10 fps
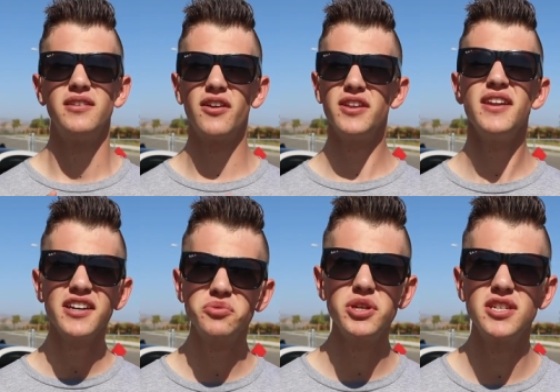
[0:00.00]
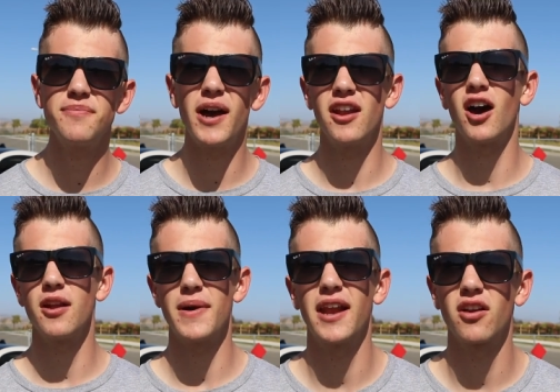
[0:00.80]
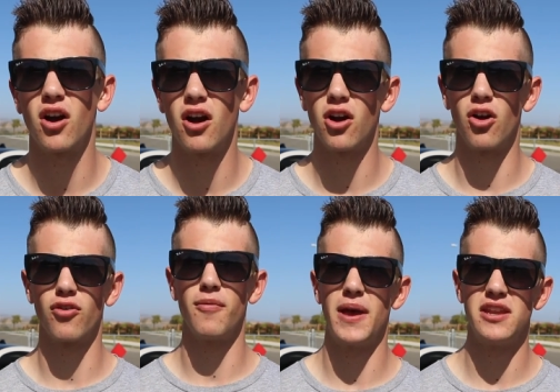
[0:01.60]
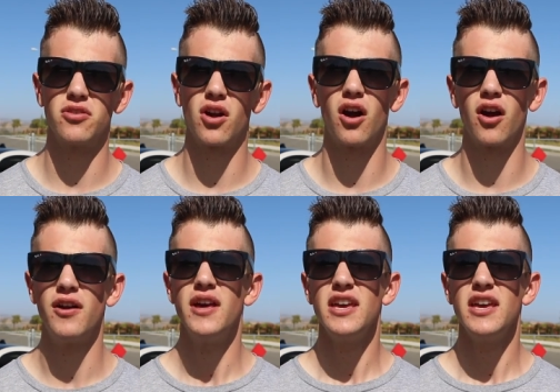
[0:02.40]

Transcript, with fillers: Now the next reason to buy an automatic car over a manual car